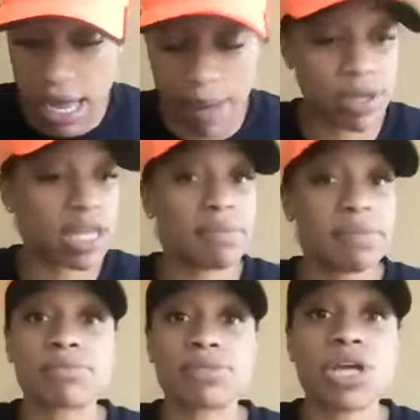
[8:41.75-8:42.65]
I'm going to get me
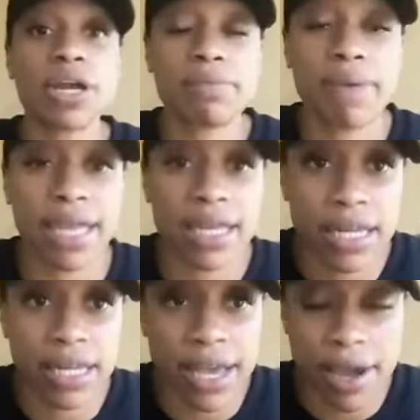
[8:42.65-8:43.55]
some turkey bacon
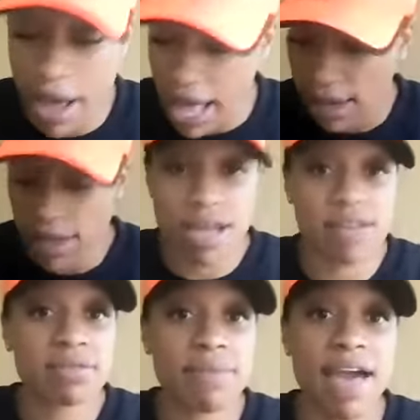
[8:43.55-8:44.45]
in there. I
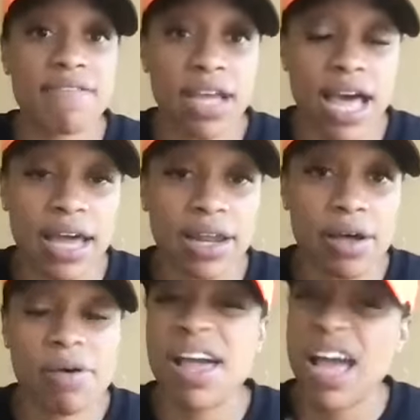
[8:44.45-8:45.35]
love some avocado.